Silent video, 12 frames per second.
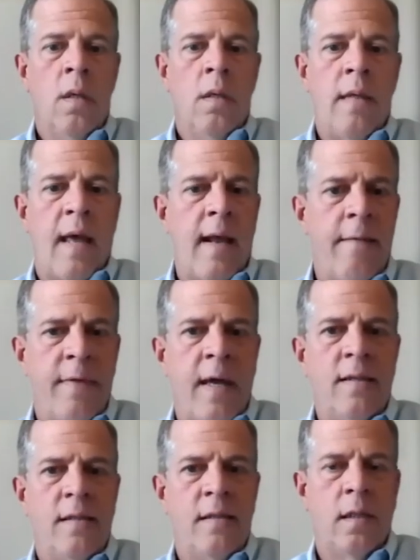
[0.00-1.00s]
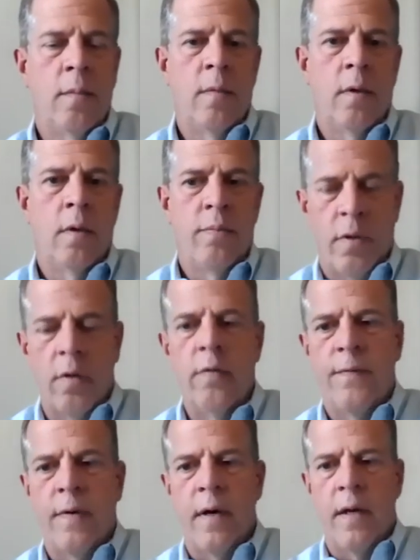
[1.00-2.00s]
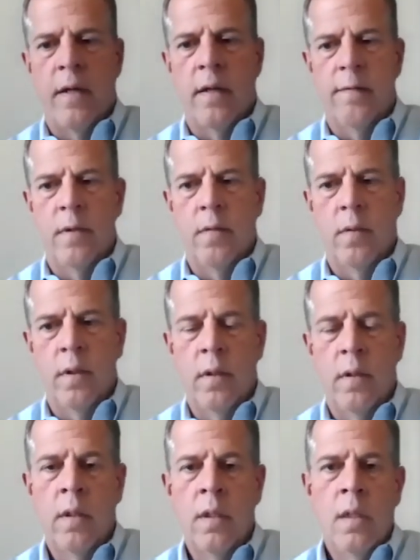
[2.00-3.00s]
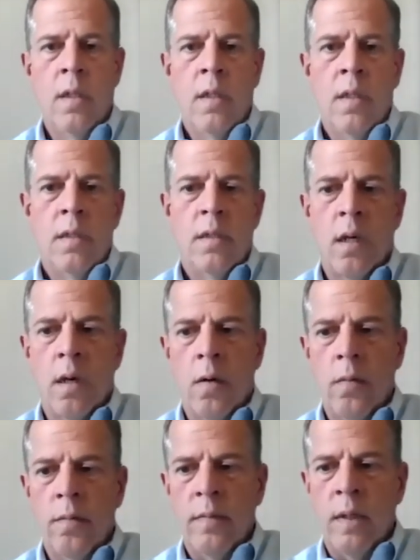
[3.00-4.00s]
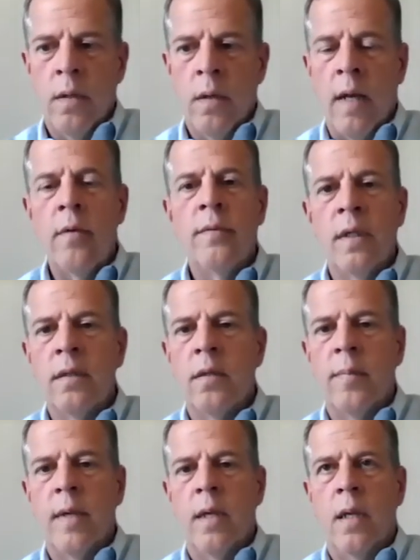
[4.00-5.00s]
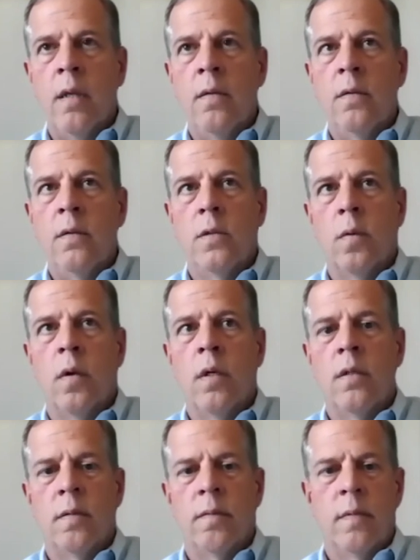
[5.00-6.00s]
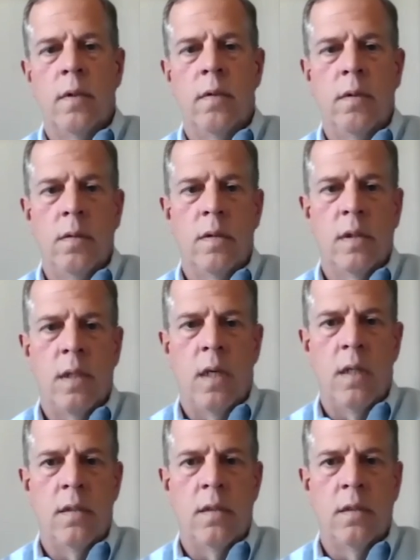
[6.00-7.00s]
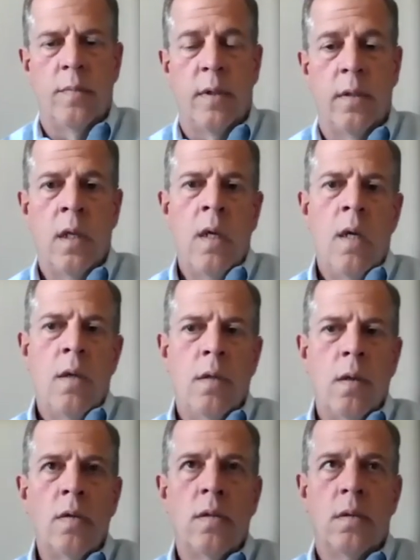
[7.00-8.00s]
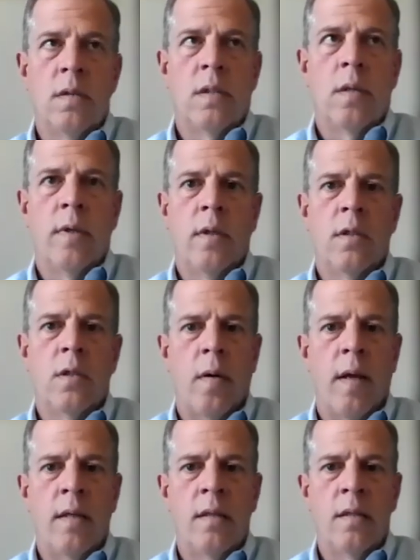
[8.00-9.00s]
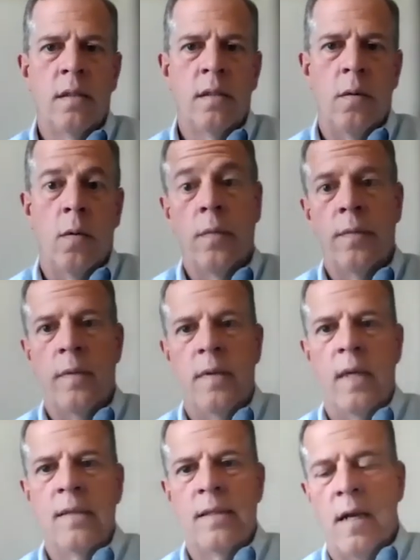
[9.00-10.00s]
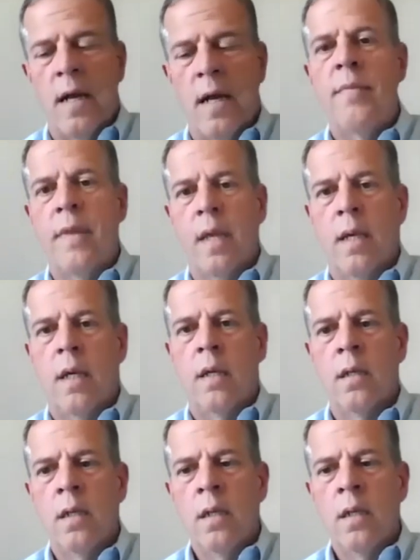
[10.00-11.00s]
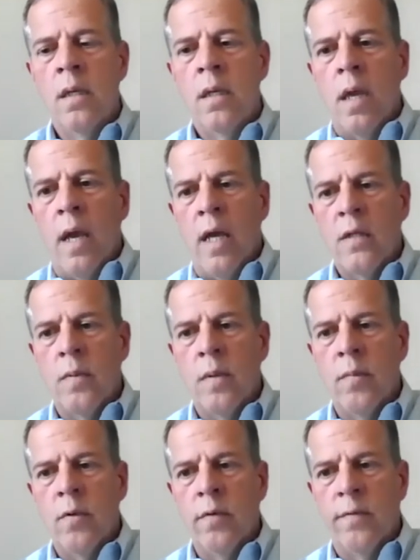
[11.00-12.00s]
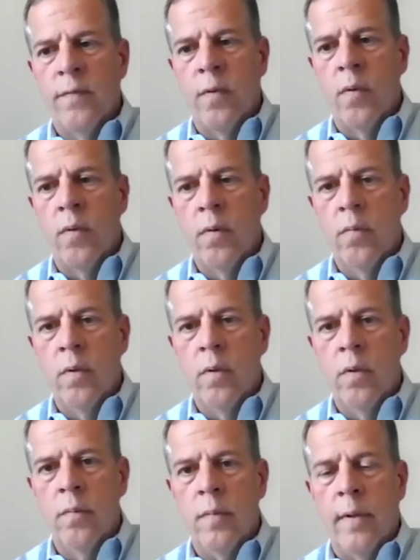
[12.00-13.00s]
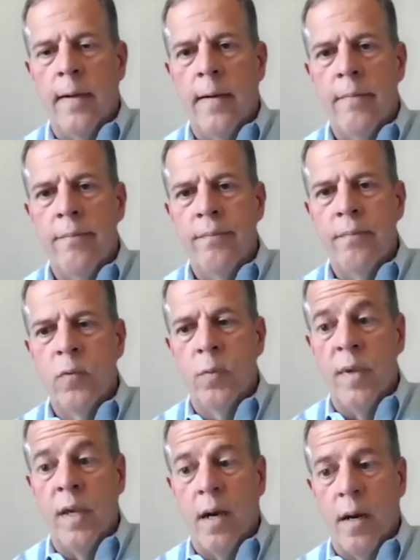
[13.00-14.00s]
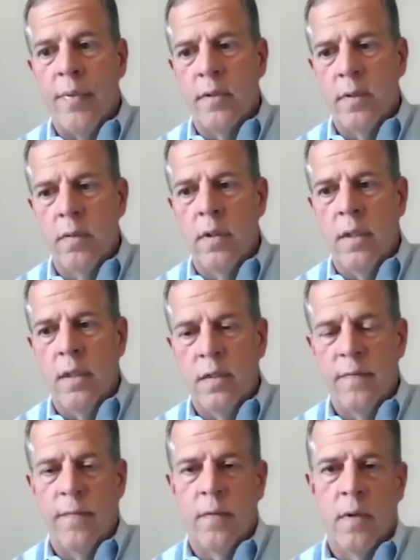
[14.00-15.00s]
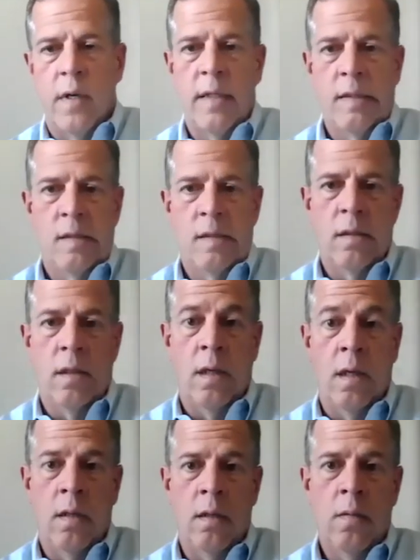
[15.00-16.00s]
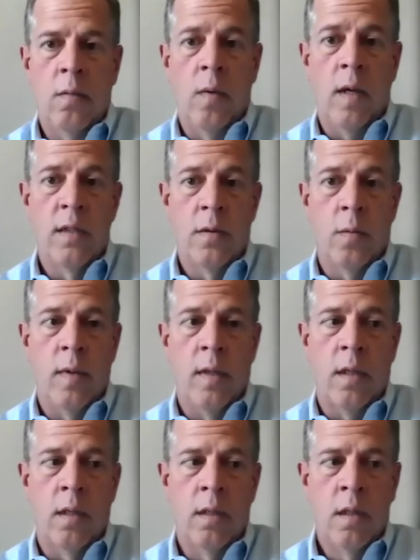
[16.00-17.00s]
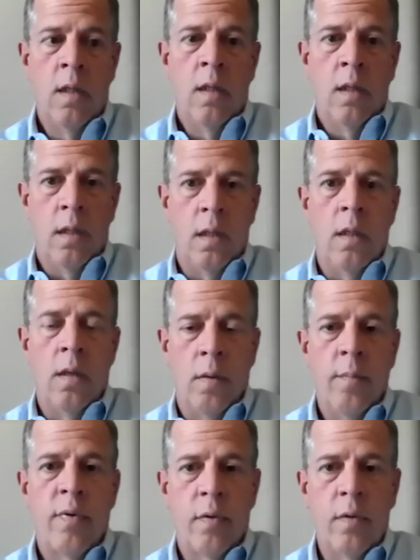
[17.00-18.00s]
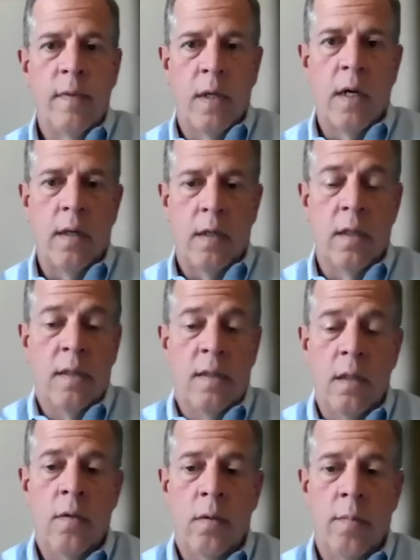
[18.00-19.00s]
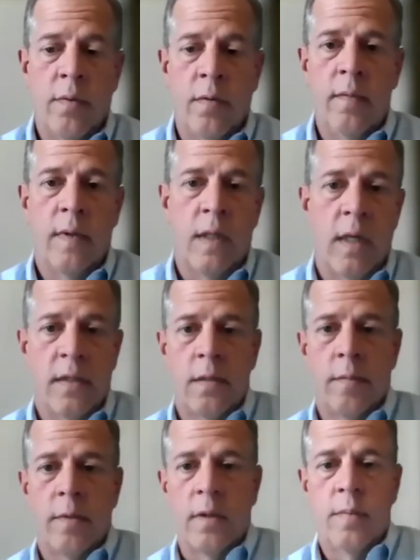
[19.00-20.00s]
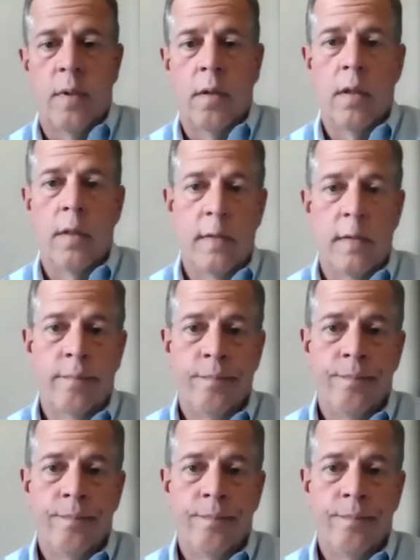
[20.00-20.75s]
that have that similar profile, if you will. So, I don't think there'll be any shortage of new use cases, but those are some of the trends or things that I'm thinking as we move forward will be opportunities for us and ways that we can, continue to improve the customer experience.